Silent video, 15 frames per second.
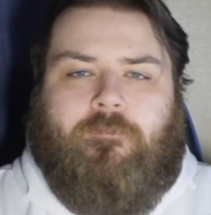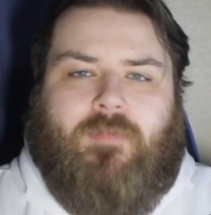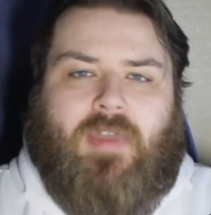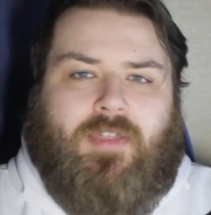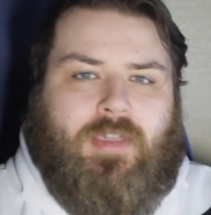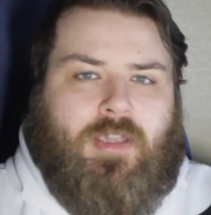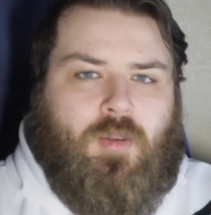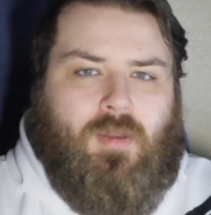I
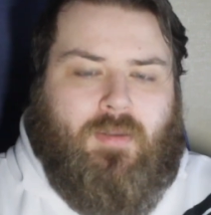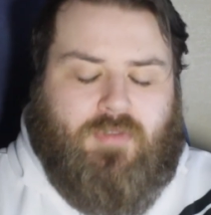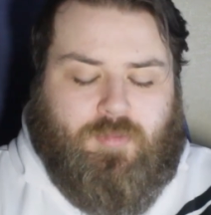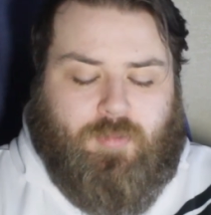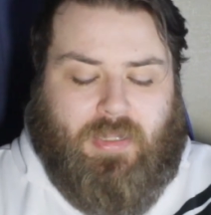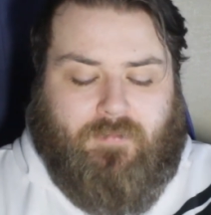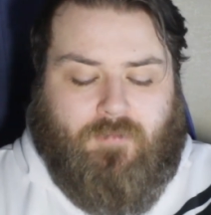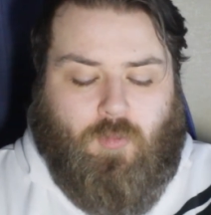think whoever's
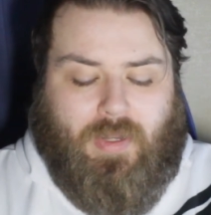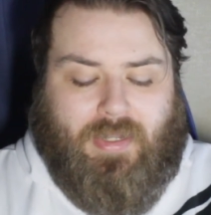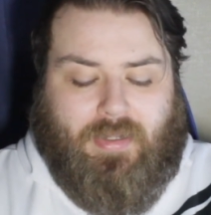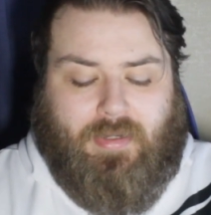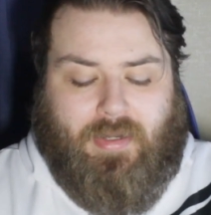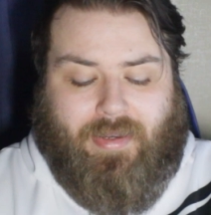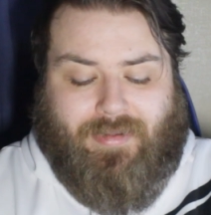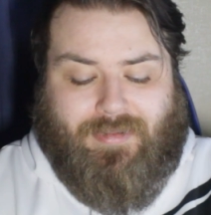playing for
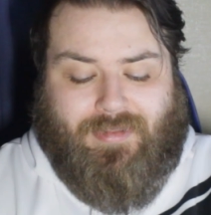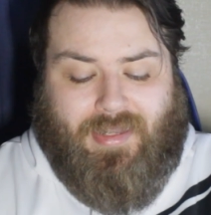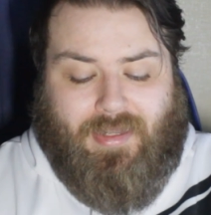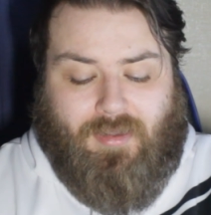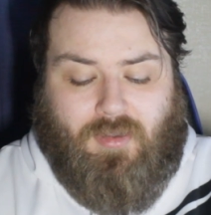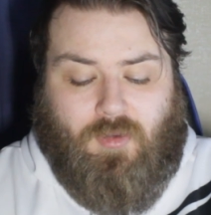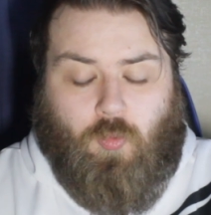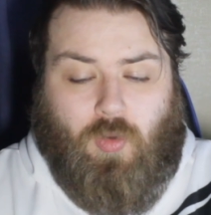Wigan, I
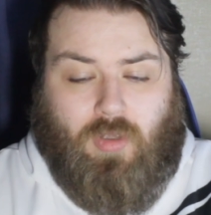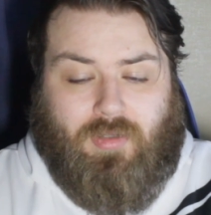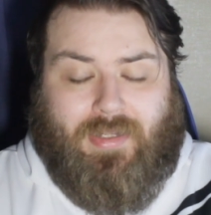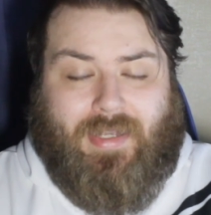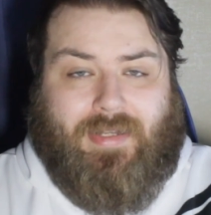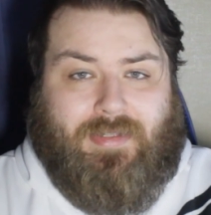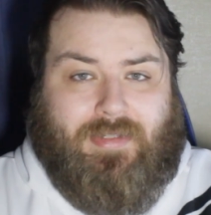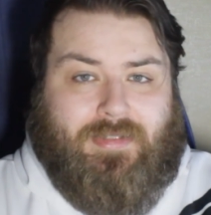think we'll
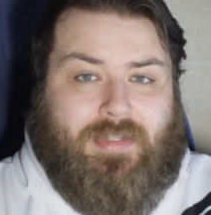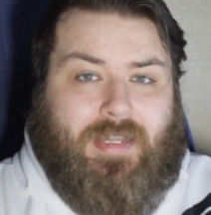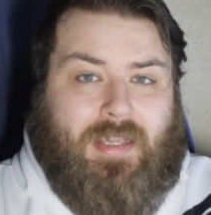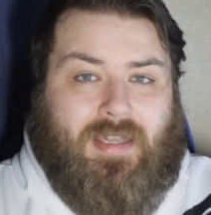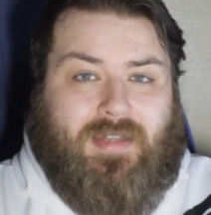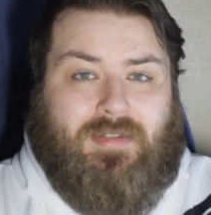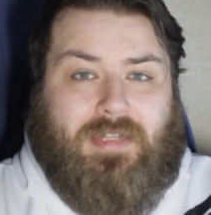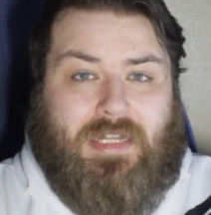likely see
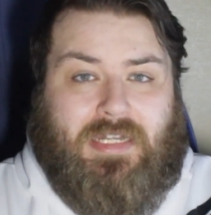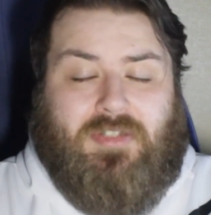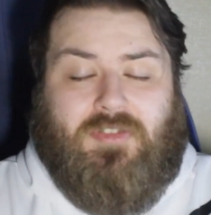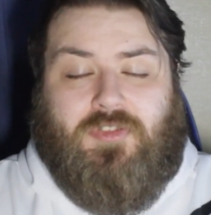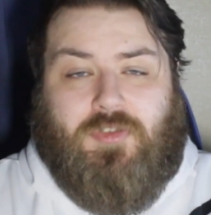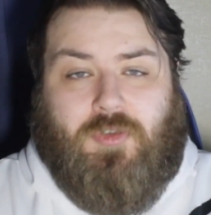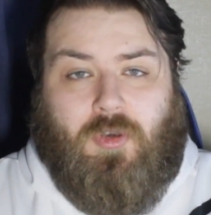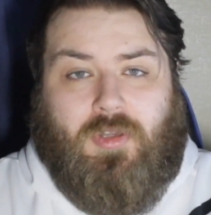a decent
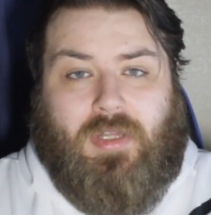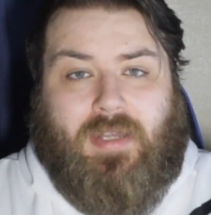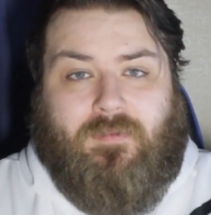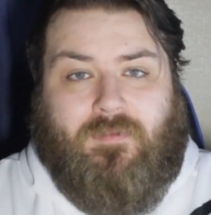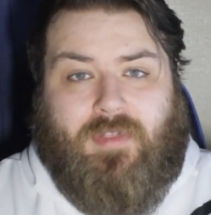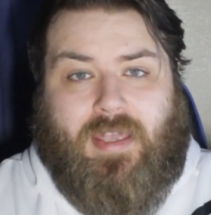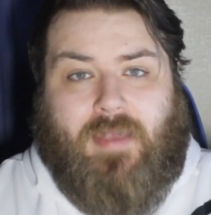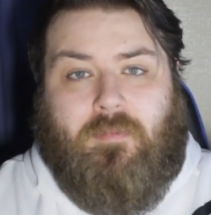scoreline
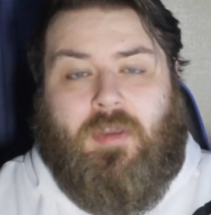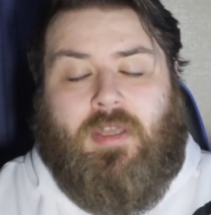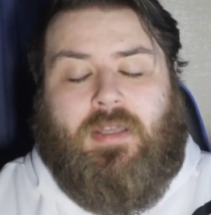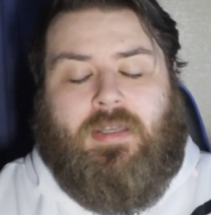for them.